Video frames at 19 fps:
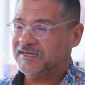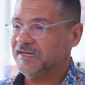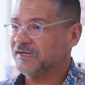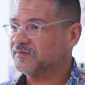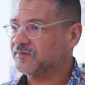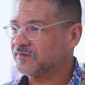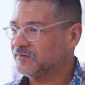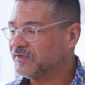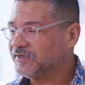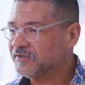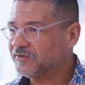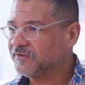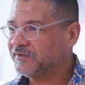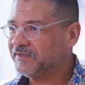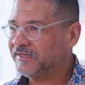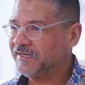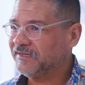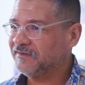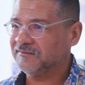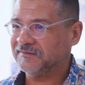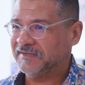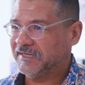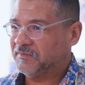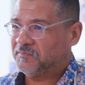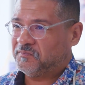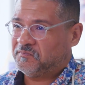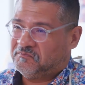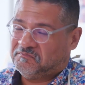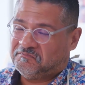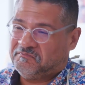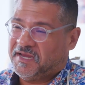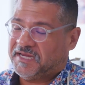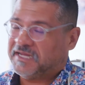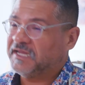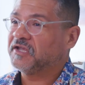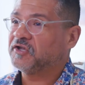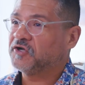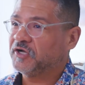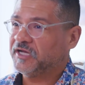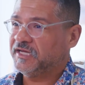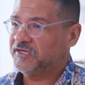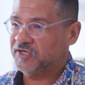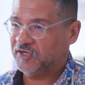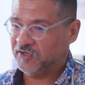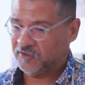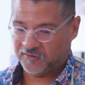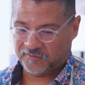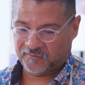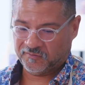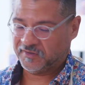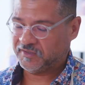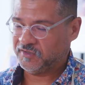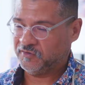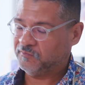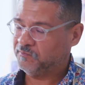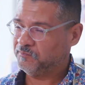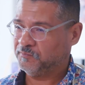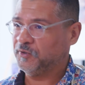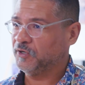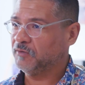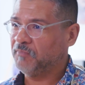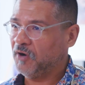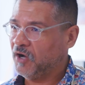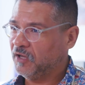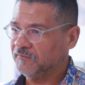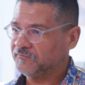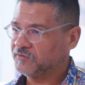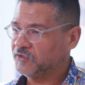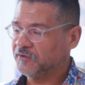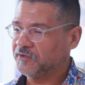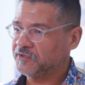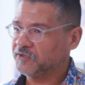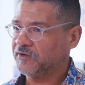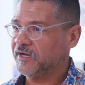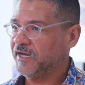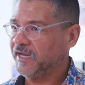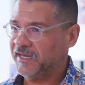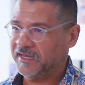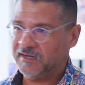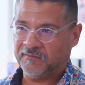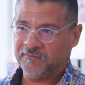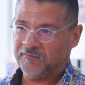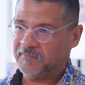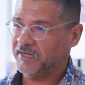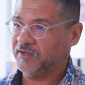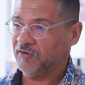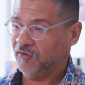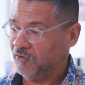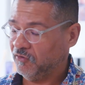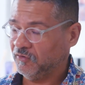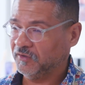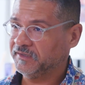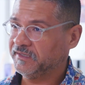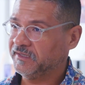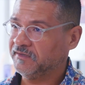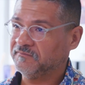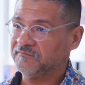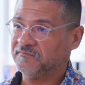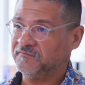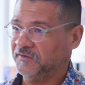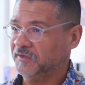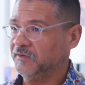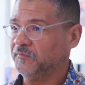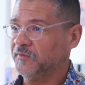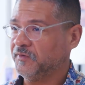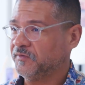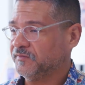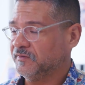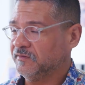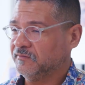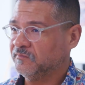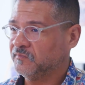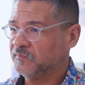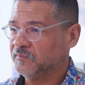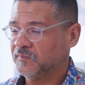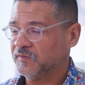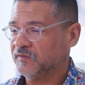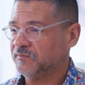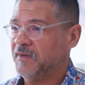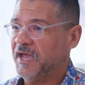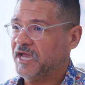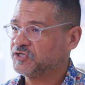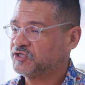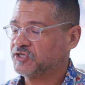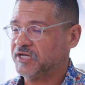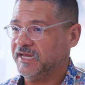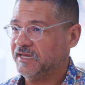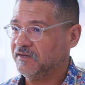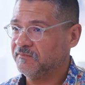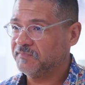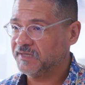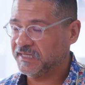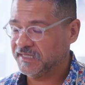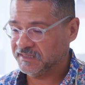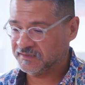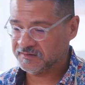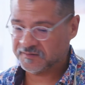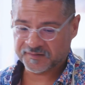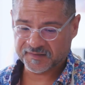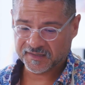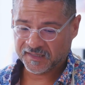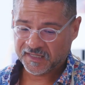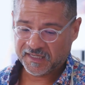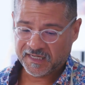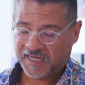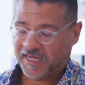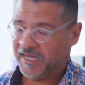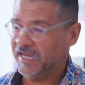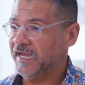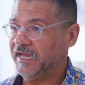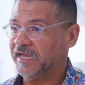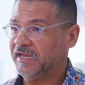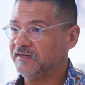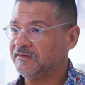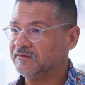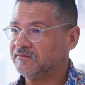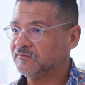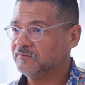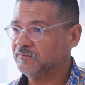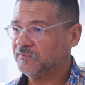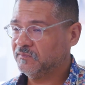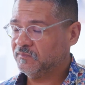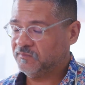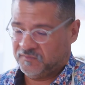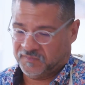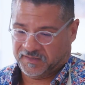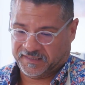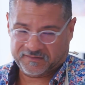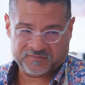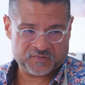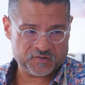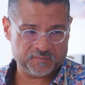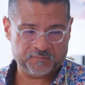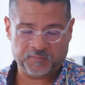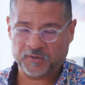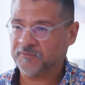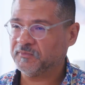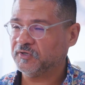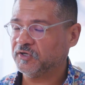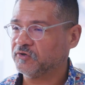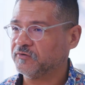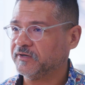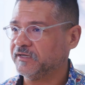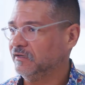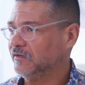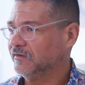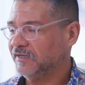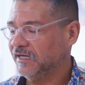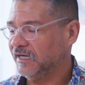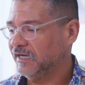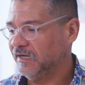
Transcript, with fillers: It's literally like making cookie dough. You put a ball of dough in your hand, make a hole in it, fill it with some smashed canned beans, and like just put them on a griddle.